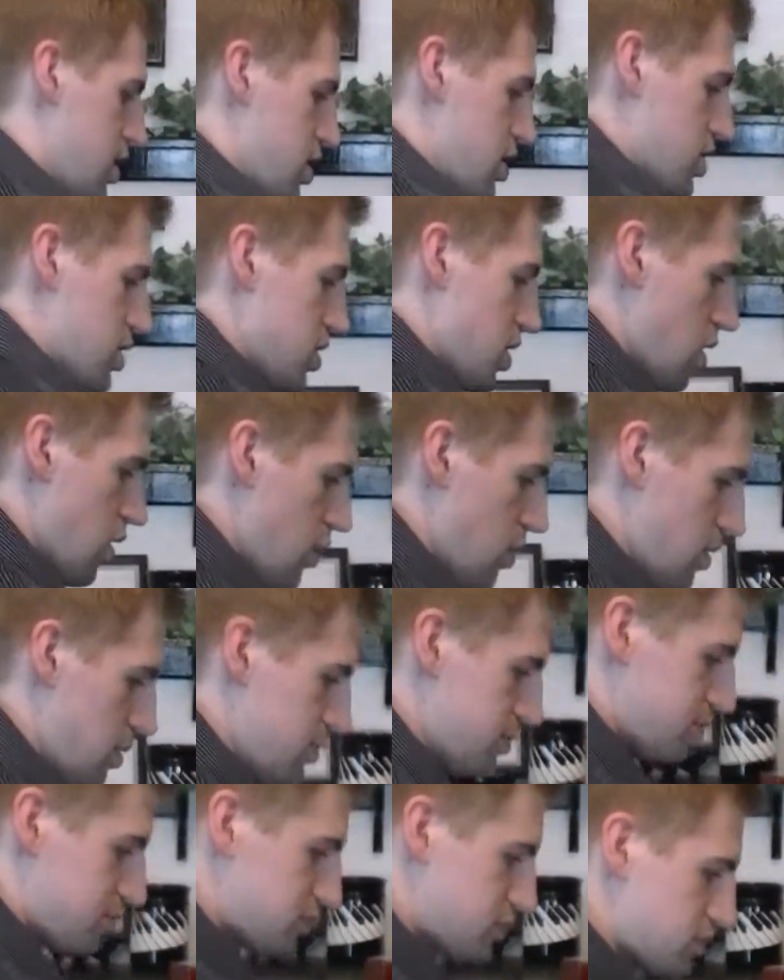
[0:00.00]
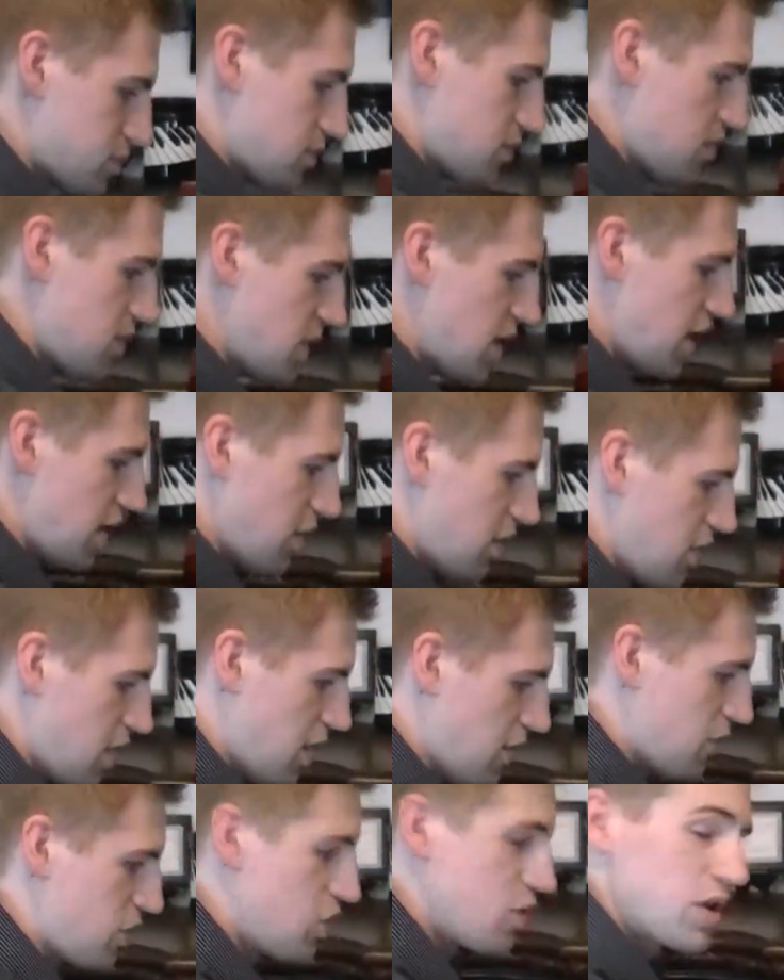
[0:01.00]
So
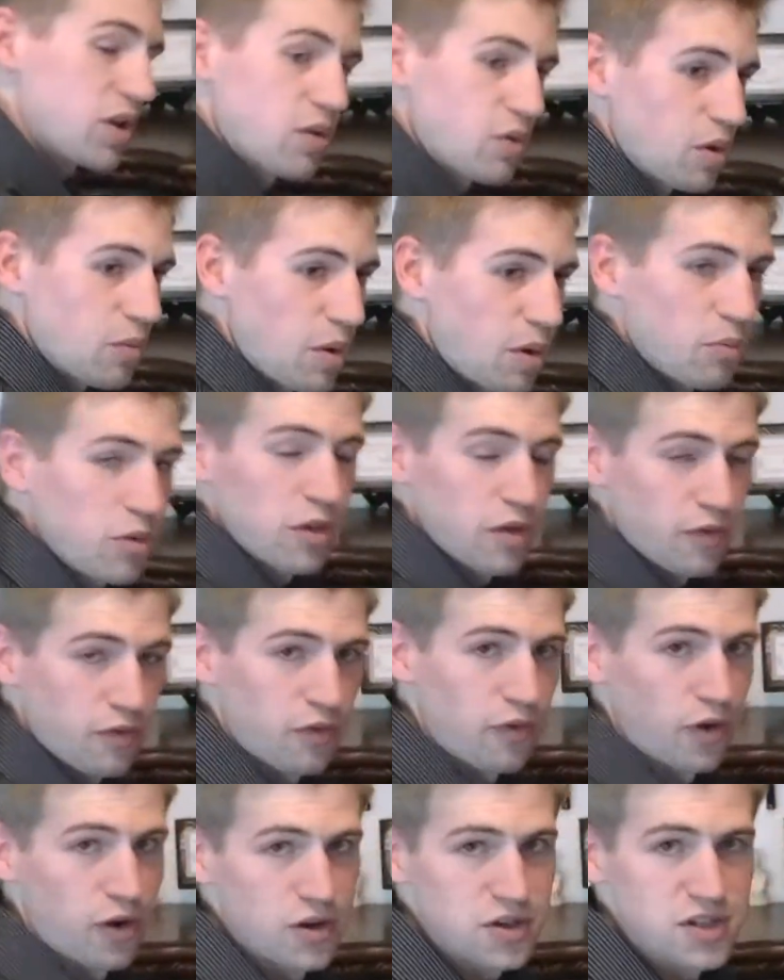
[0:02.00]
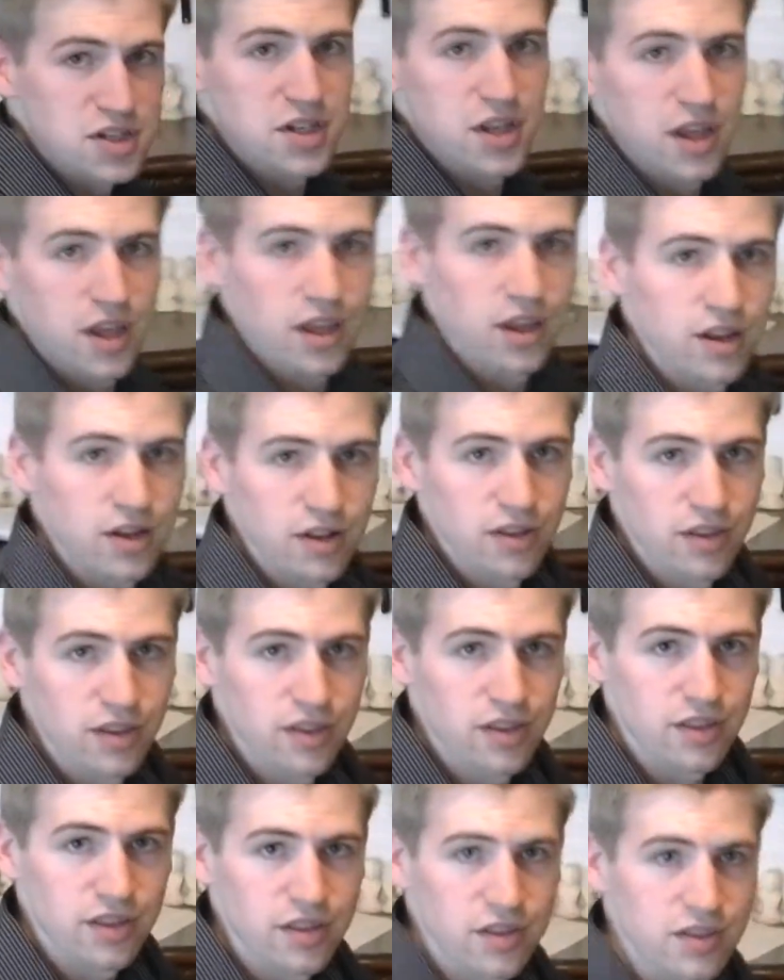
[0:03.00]
if you can remember the first
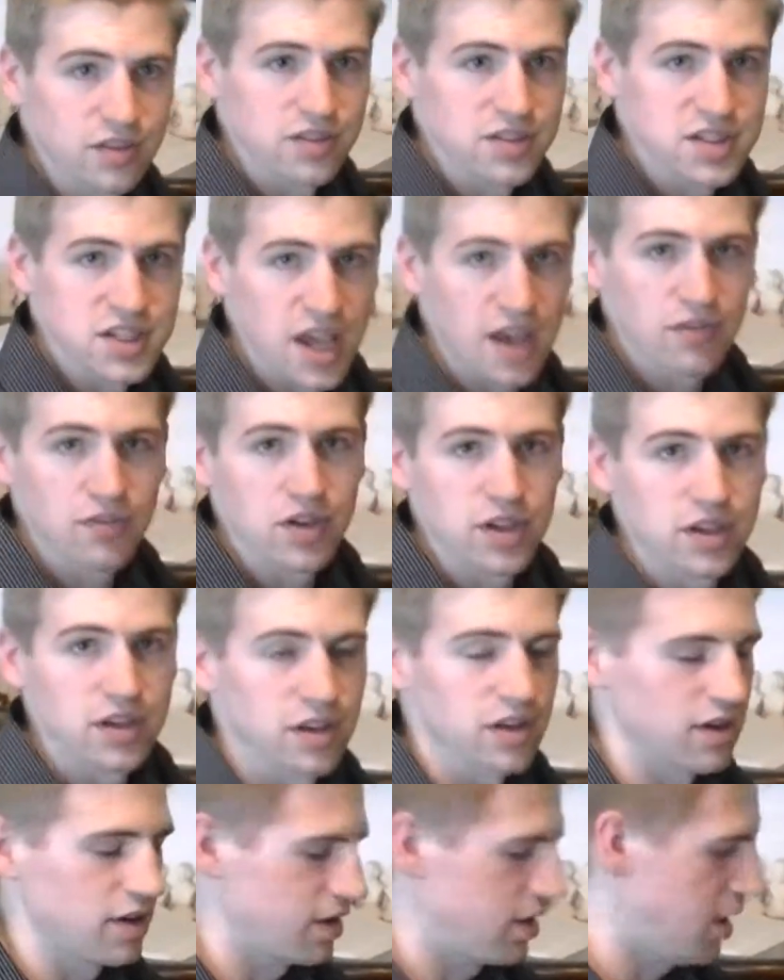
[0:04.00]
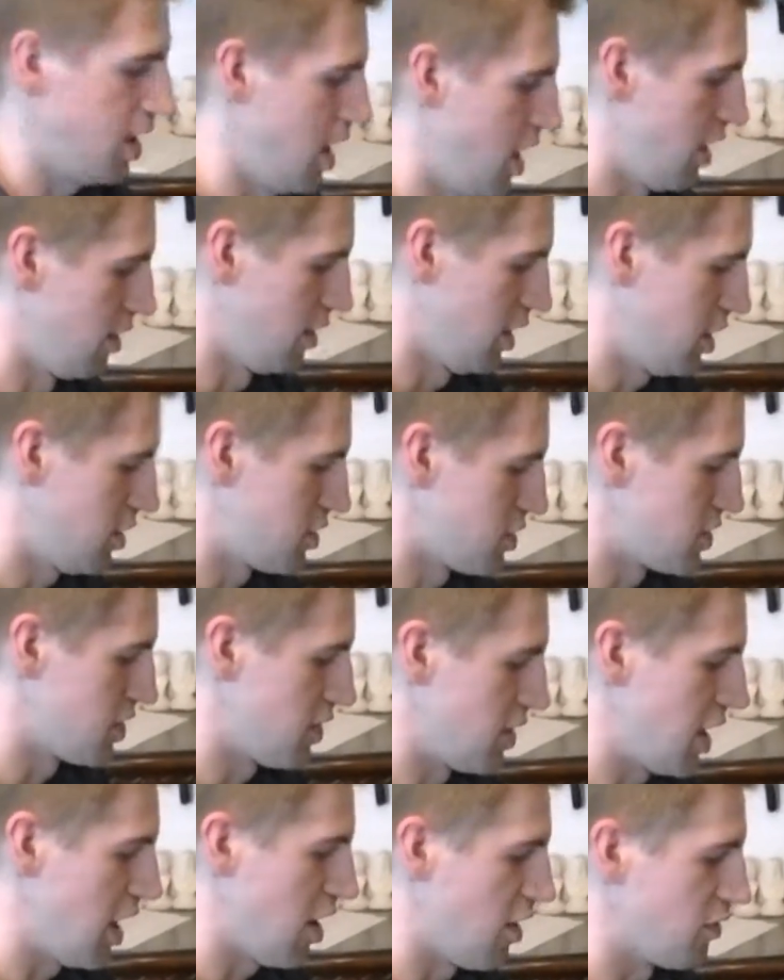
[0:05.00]
7 letters of
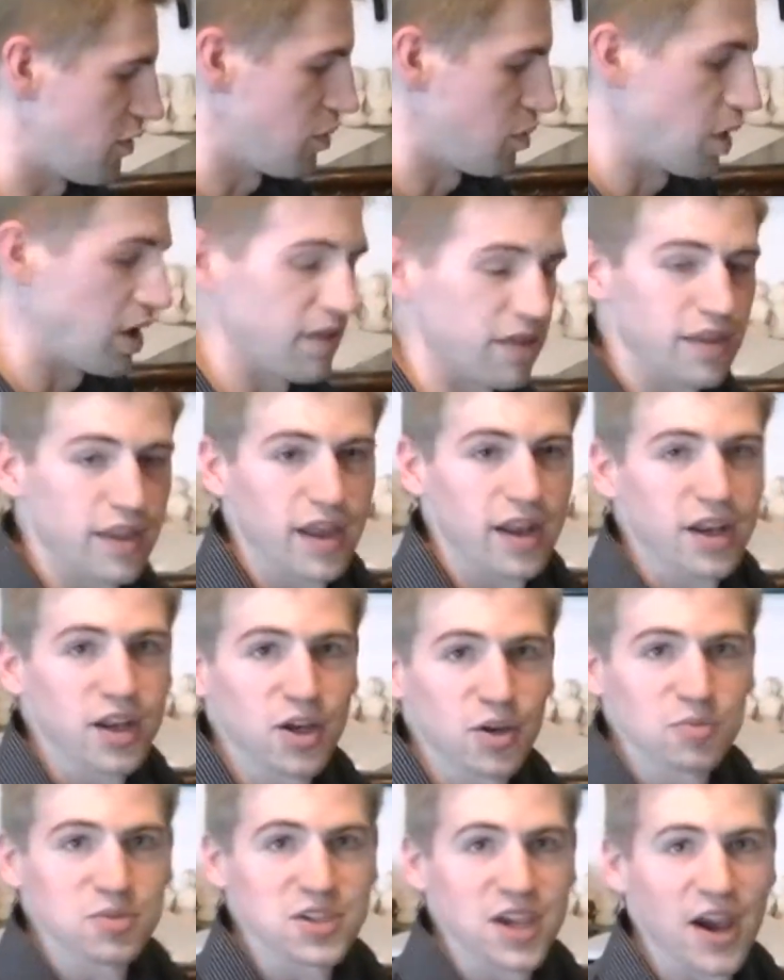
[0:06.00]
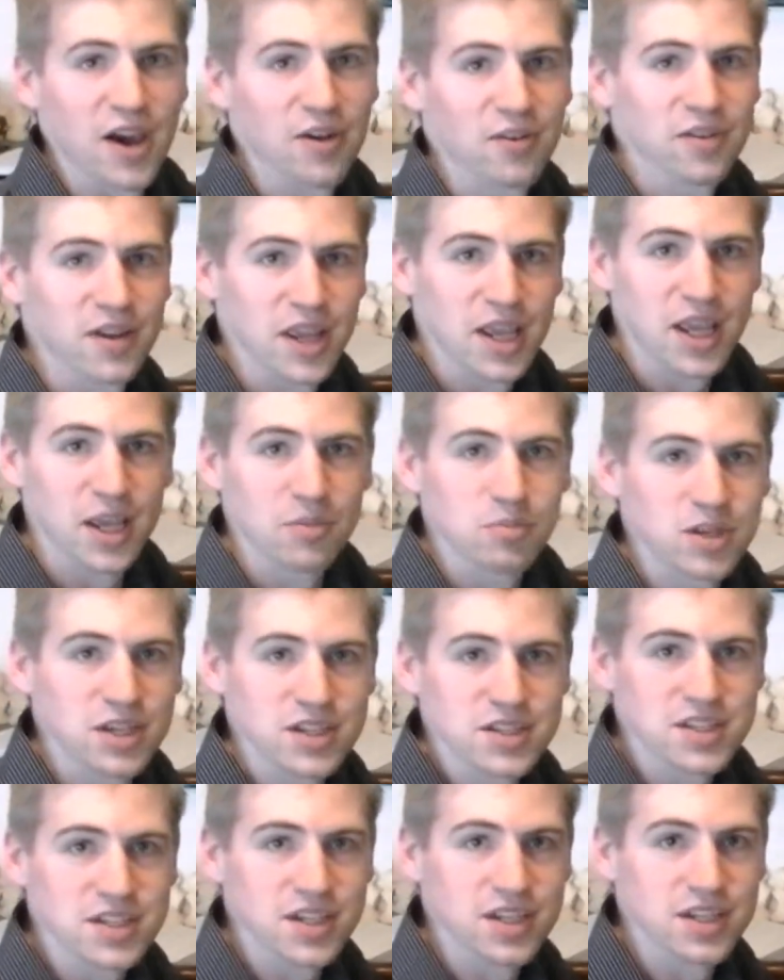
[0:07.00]
the alphabet, that helps out. A, B,
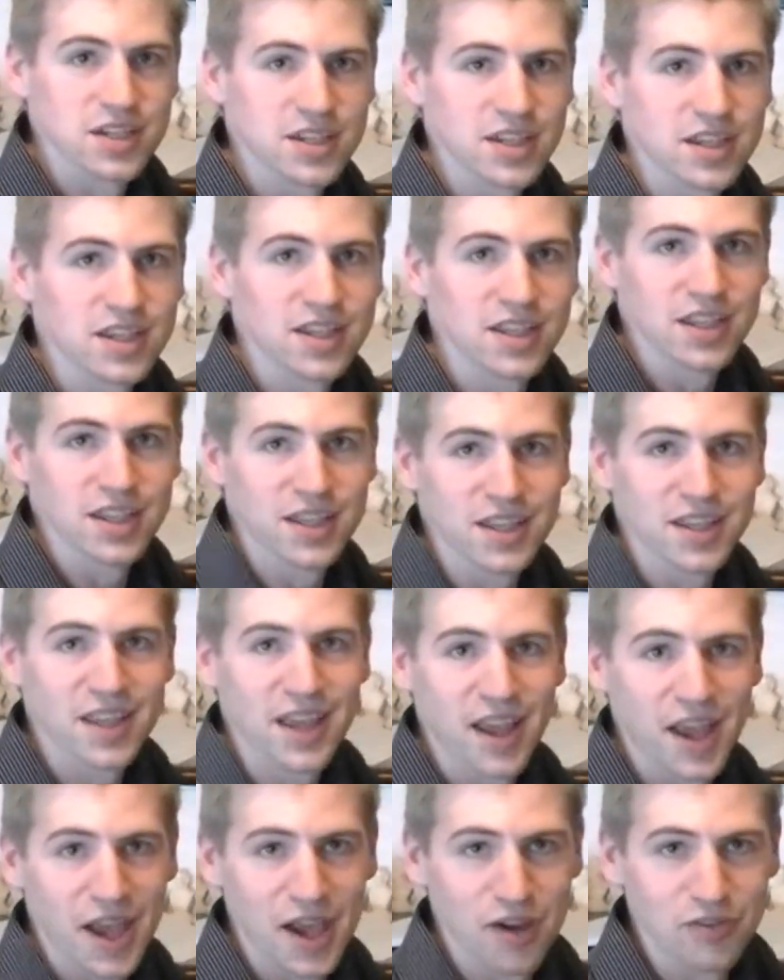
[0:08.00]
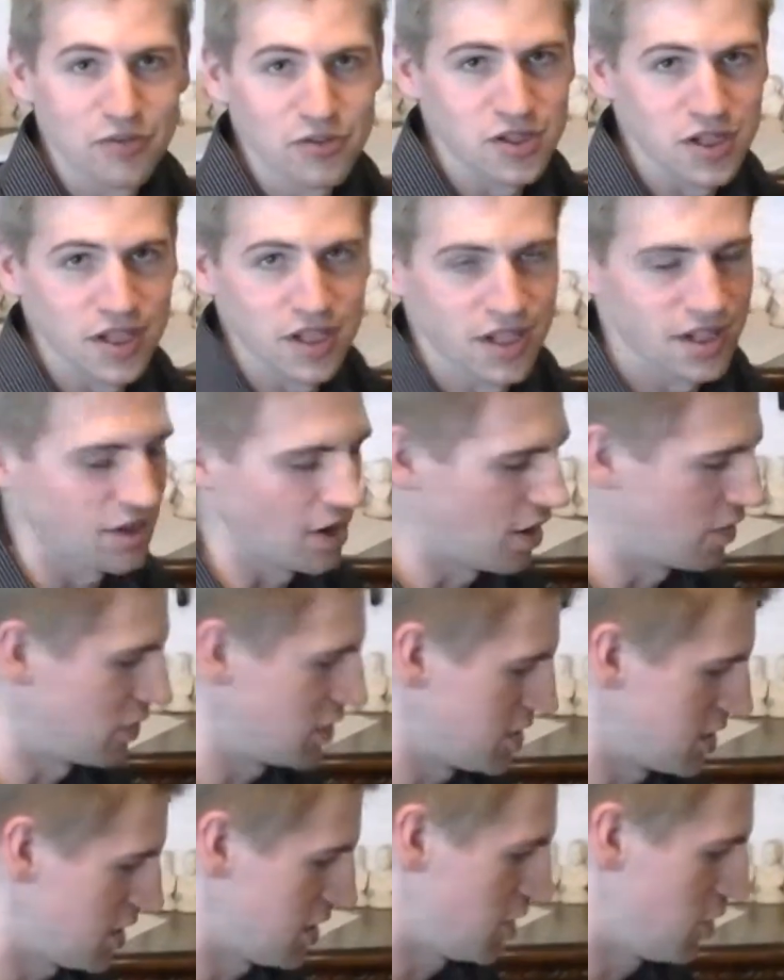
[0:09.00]
C, D, E, F, G, and
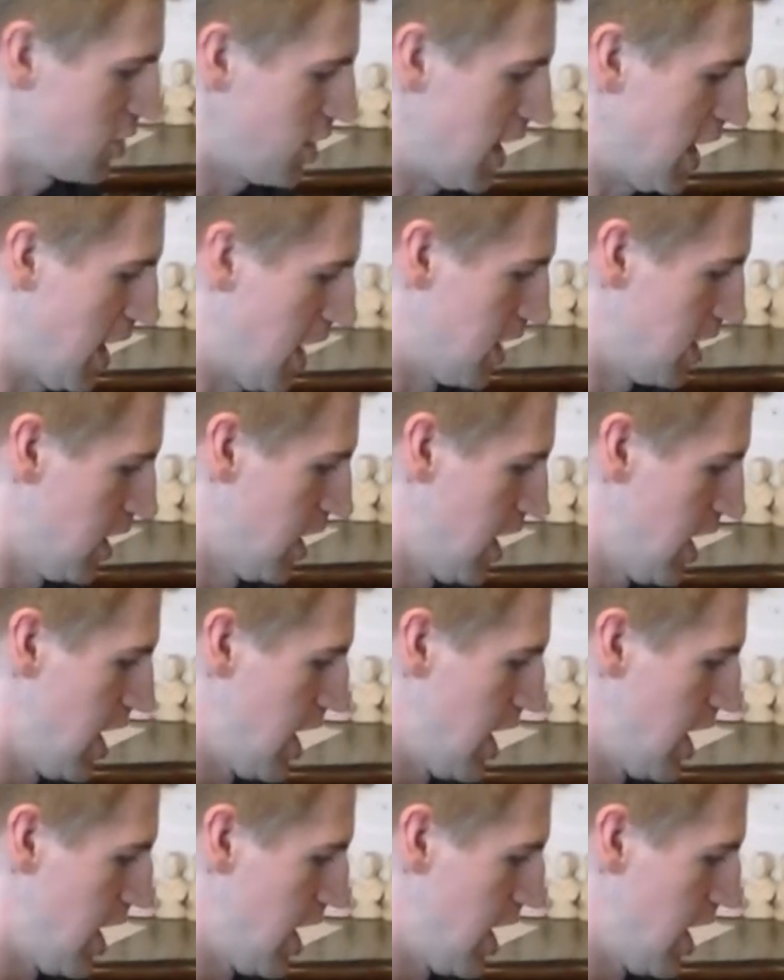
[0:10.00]
obviously you can.